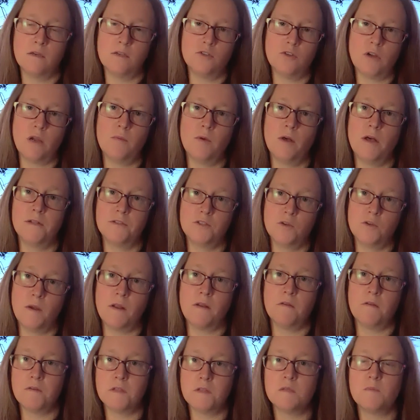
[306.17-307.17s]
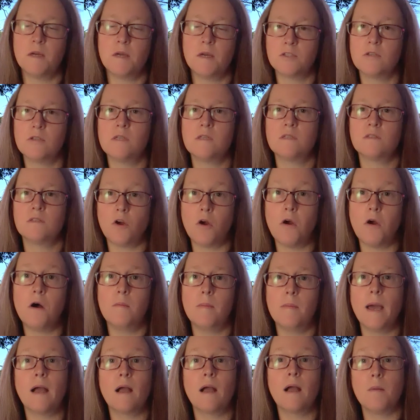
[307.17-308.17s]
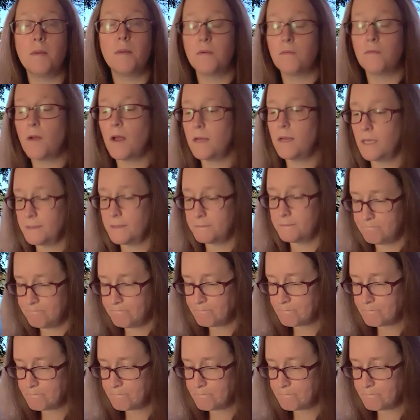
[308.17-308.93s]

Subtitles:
tribal elder benefit specialists are all back up and running.